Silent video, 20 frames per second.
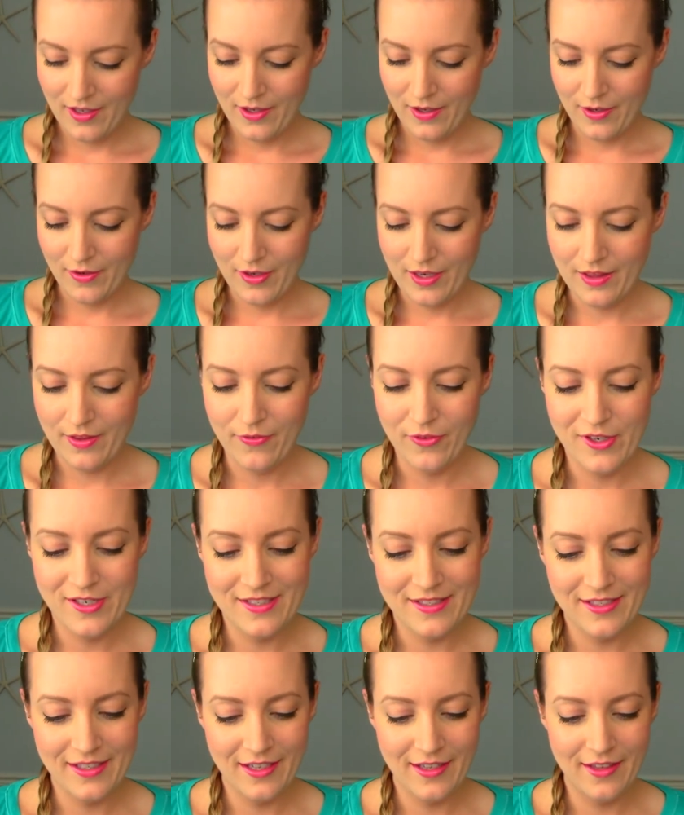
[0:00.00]
Alright, the first
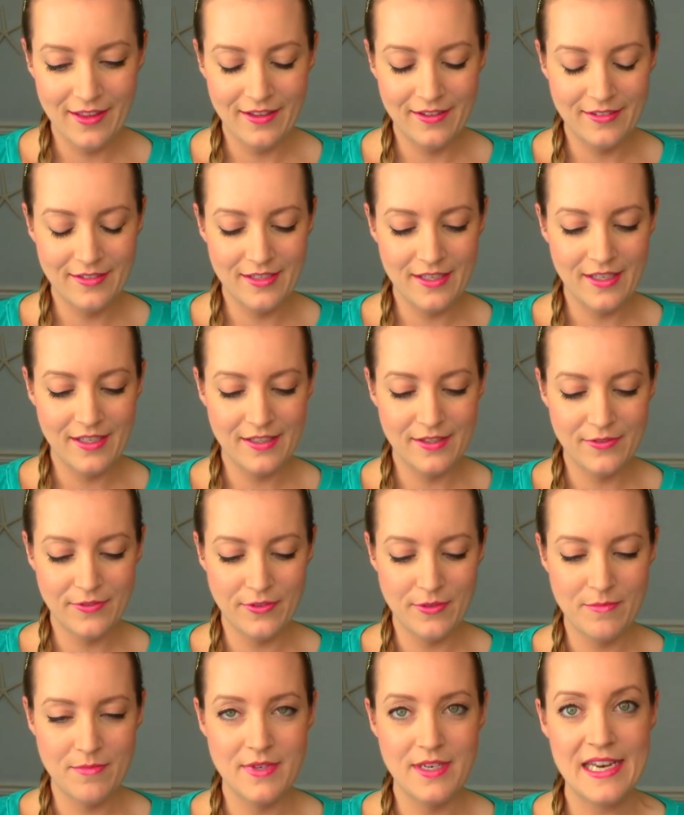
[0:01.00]
thing I see is
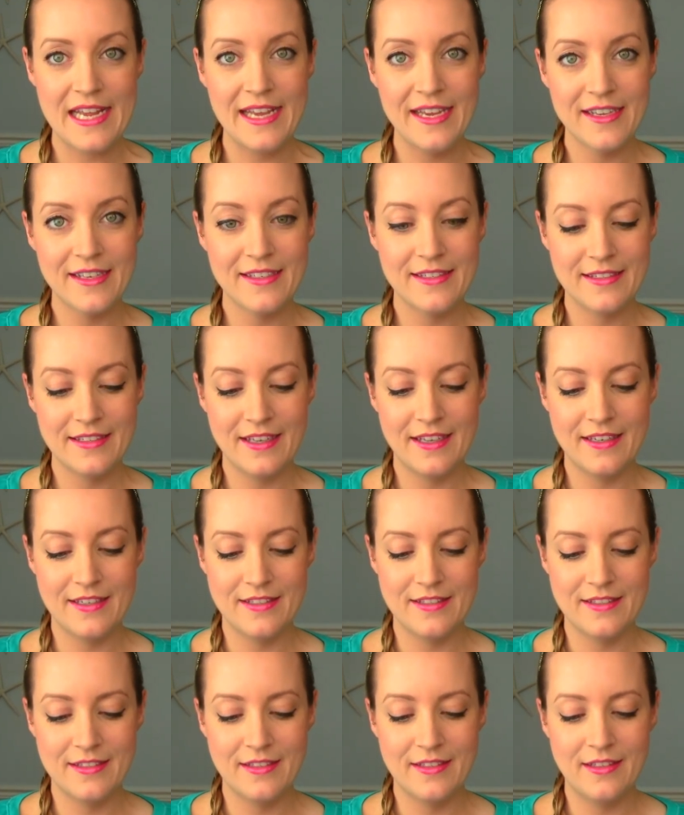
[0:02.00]
from NYX, and
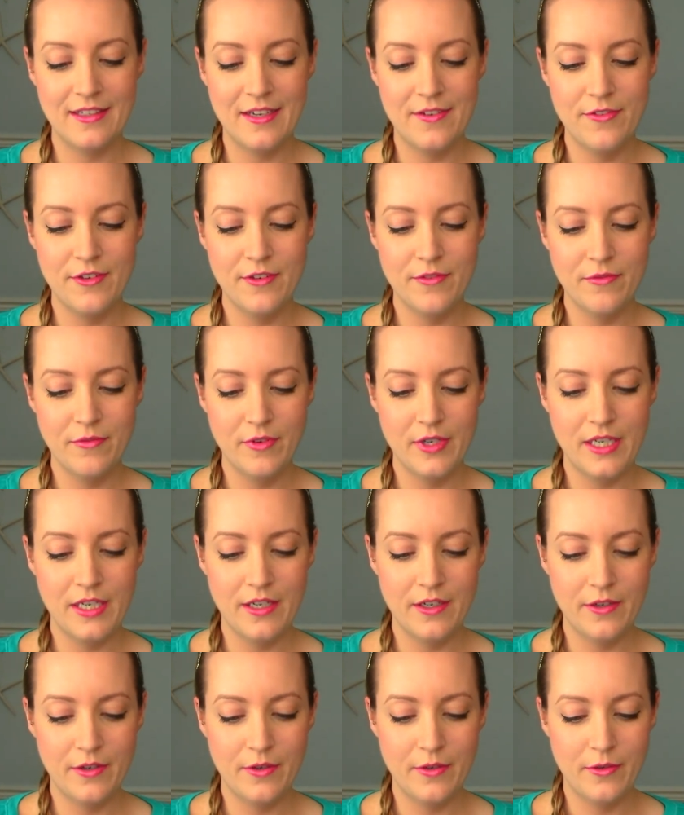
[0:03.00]
it's the Love and
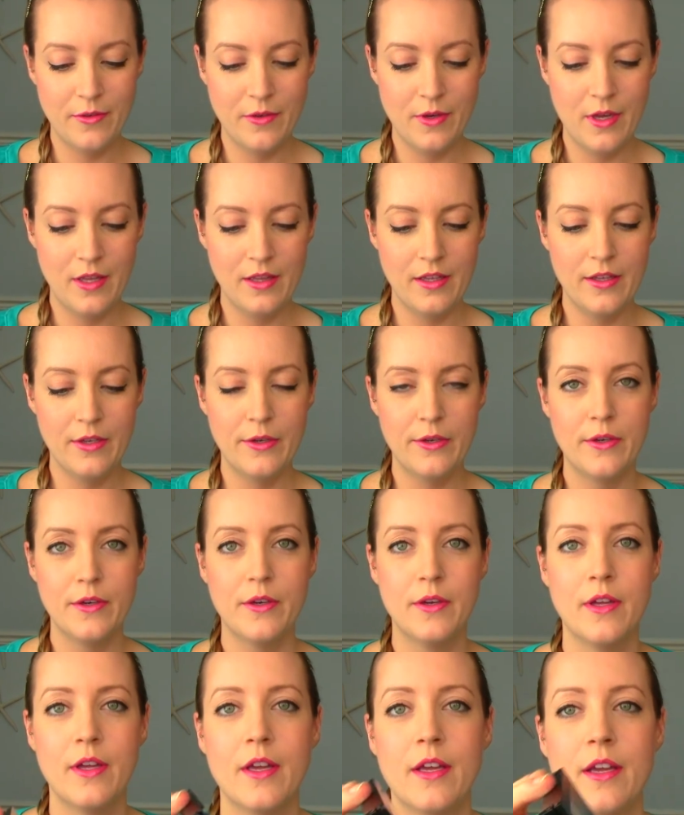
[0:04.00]
Rio little